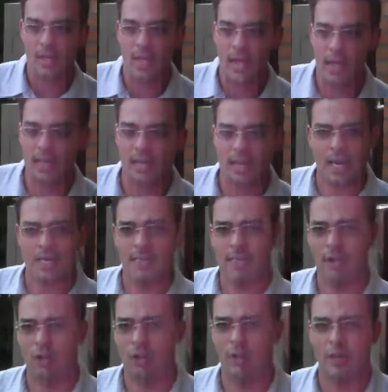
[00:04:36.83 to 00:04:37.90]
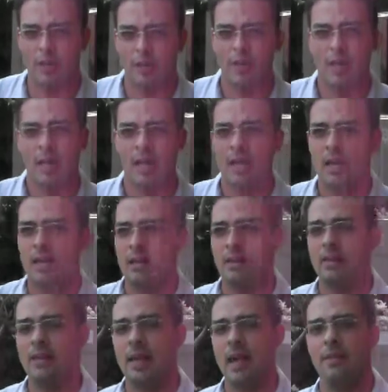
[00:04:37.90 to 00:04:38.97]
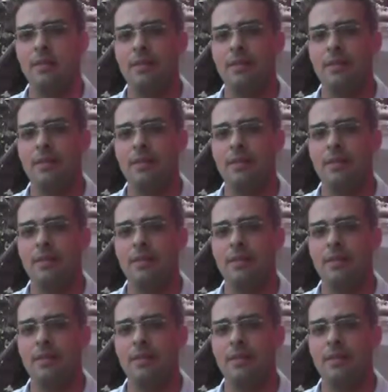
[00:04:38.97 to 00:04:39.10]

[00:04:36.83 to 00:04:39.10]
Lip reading: And like I said earlier, that